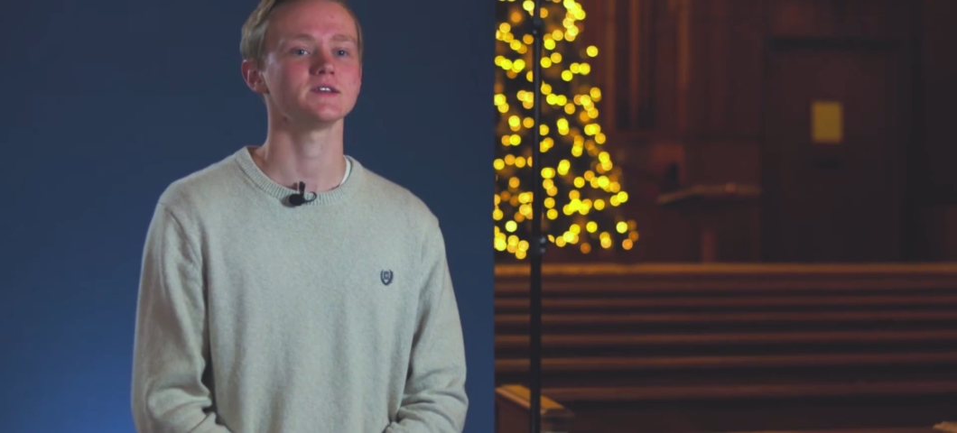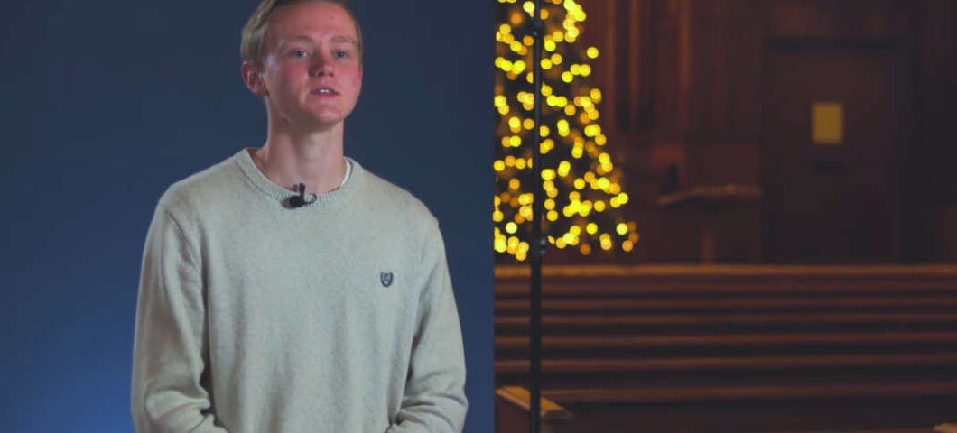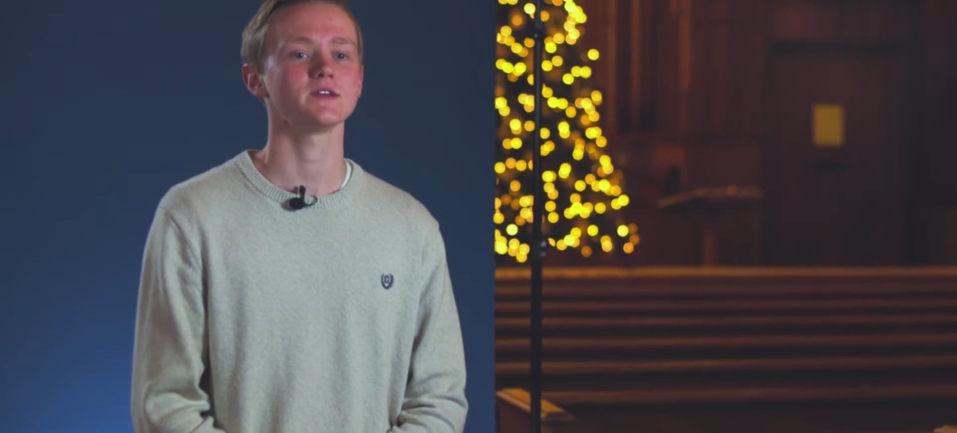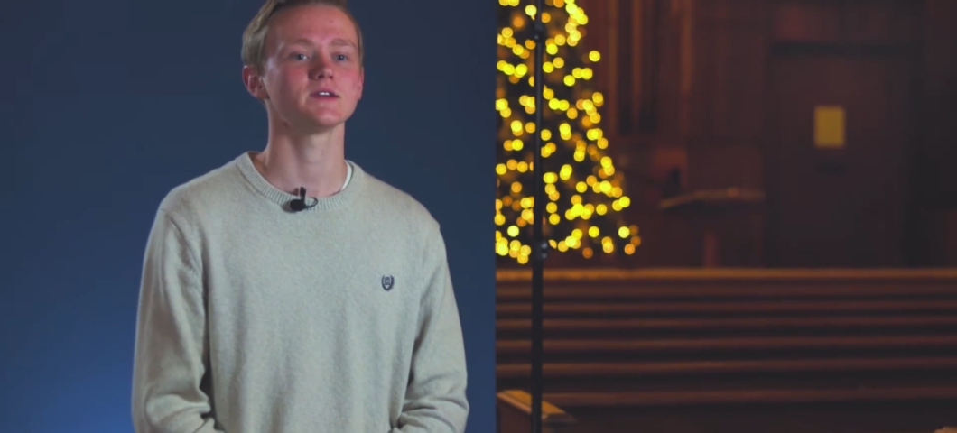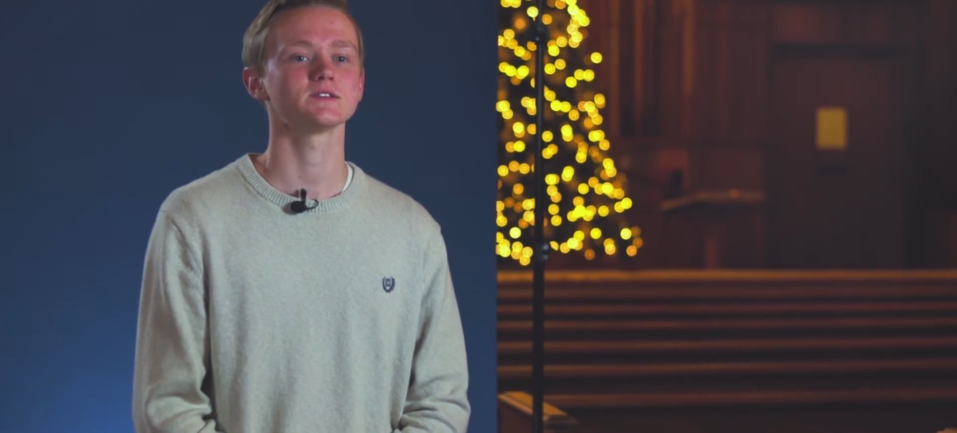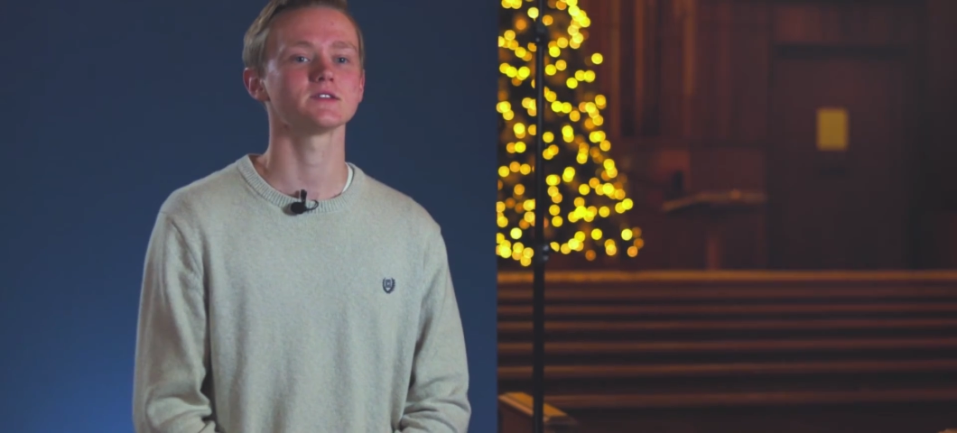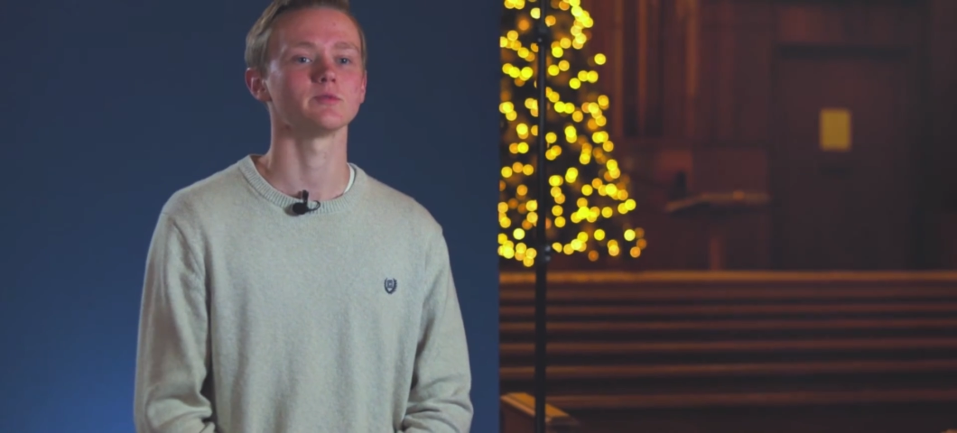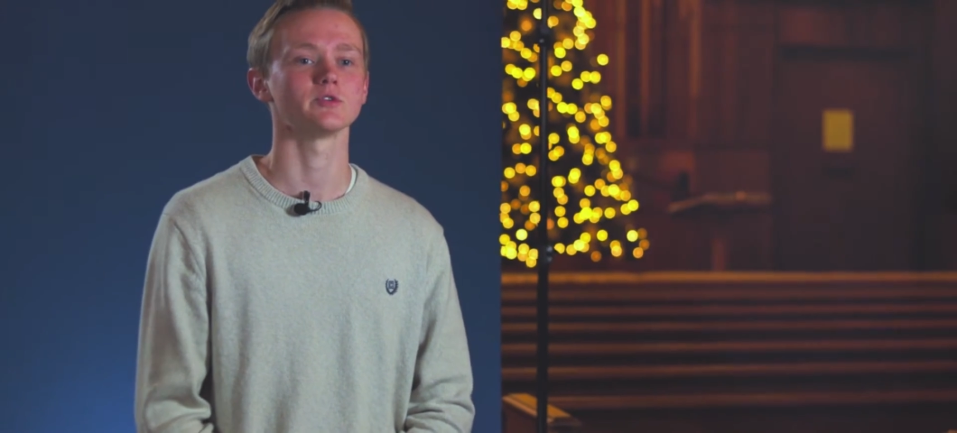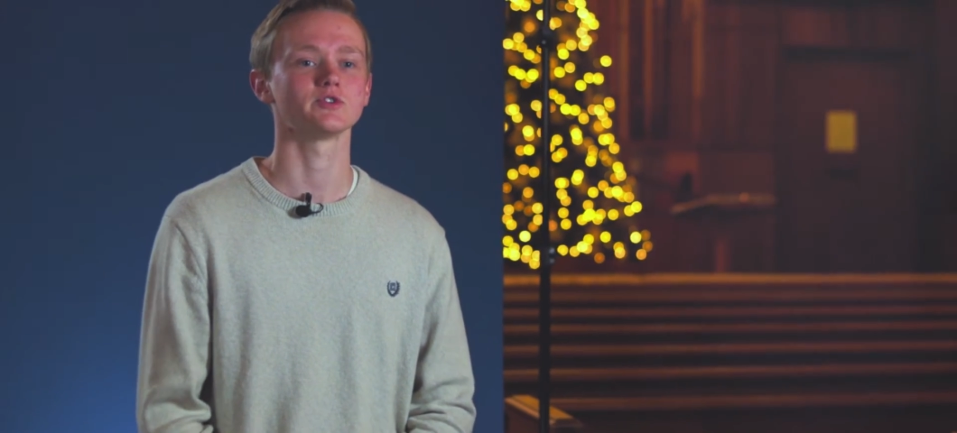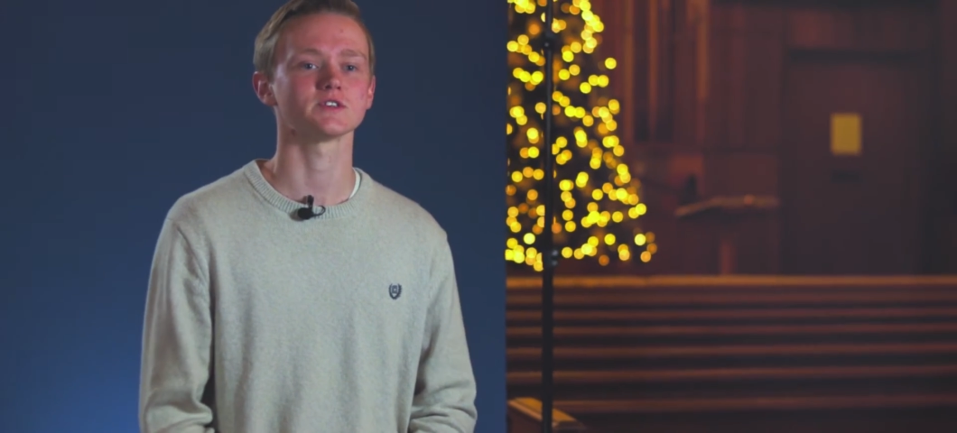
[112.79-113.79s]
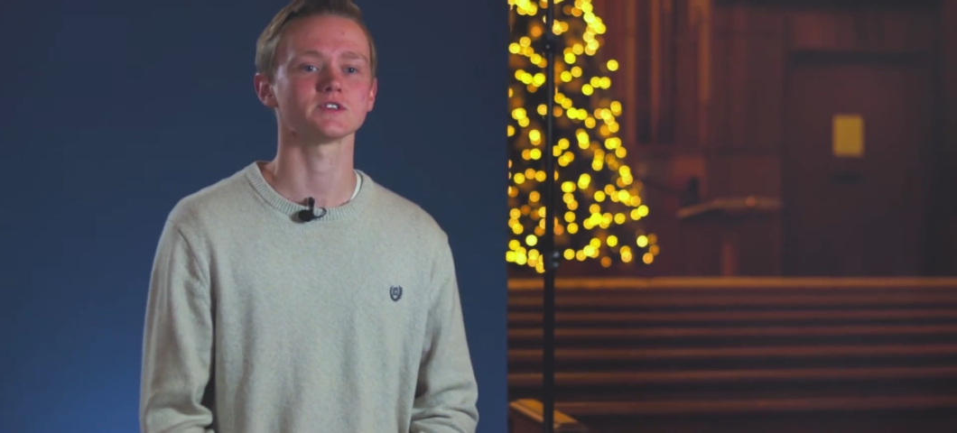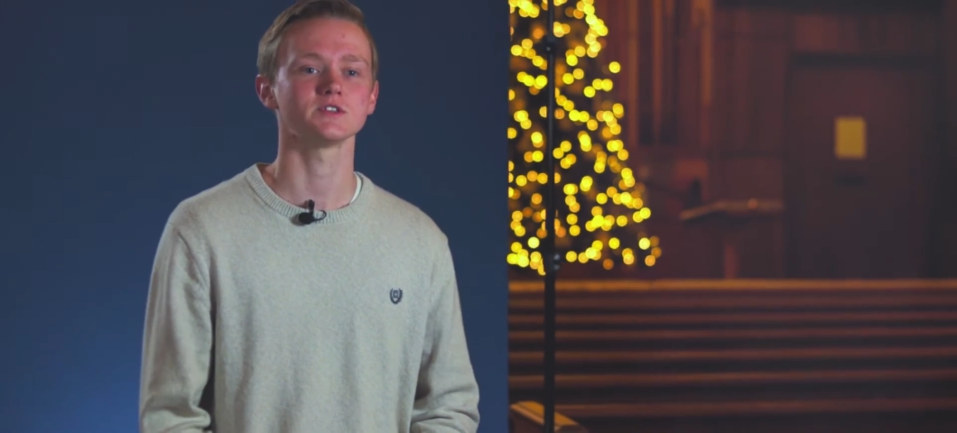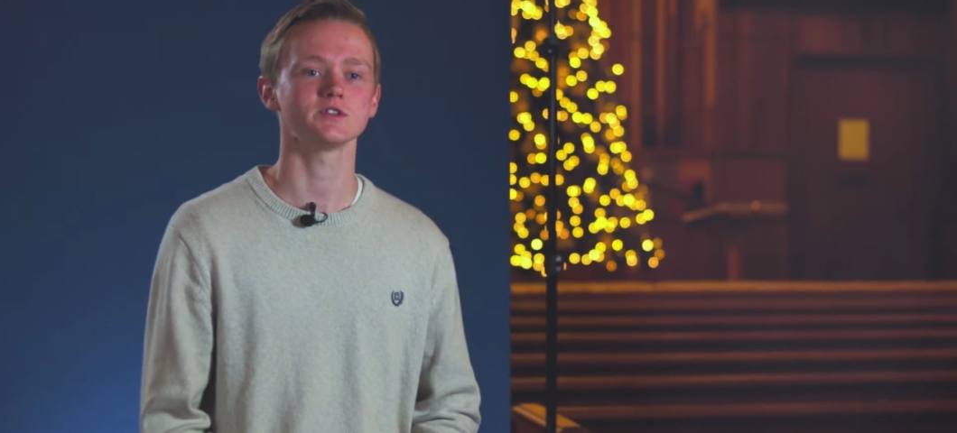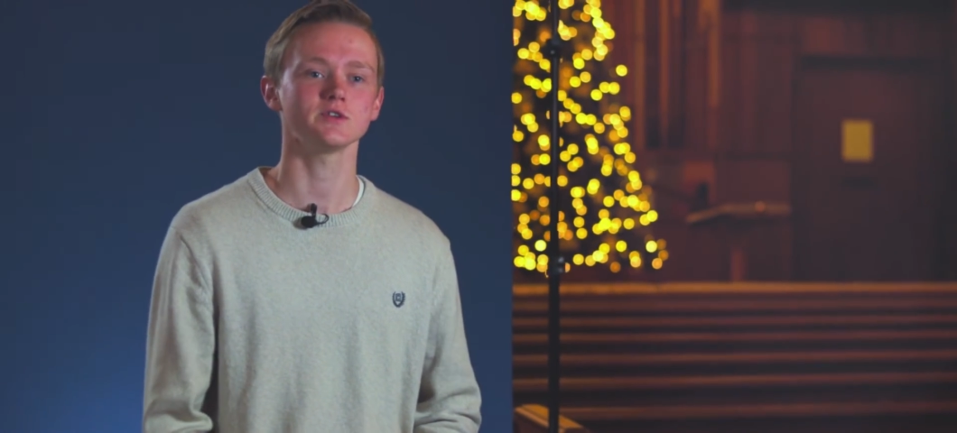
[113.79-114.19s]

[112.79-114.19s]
to see things that were just